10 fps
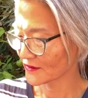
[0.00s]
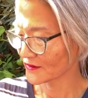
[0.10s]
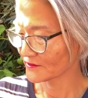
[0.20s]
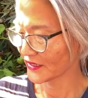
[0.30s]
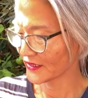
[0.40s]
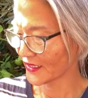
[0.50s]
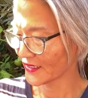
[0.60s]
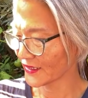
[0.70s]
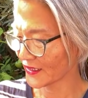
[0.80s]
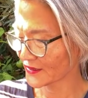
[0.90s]
May I
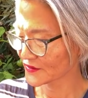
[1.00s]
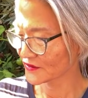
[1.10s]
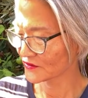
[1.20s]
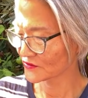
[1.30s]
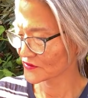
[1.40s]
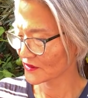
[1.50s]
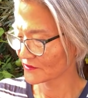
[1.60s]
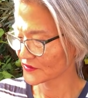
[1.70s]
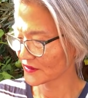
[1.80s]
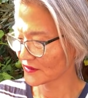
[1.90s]
ask you
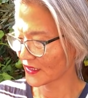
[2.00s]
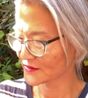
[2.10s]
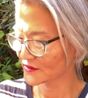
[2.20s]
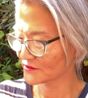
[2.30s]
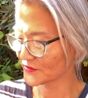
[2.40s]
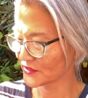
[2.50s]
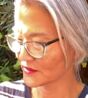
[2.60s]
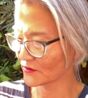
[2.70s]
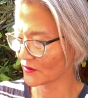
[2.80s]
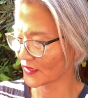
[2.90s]
something? Ask
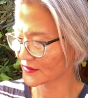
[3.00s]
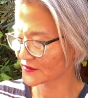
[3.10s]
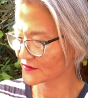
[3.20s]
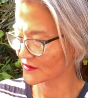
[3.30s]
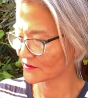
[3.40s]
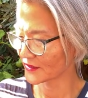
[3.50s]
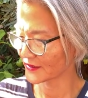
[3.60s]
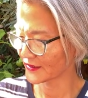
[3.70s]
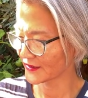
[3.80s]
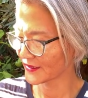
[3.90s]
me or ask
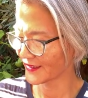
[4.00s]
somebody?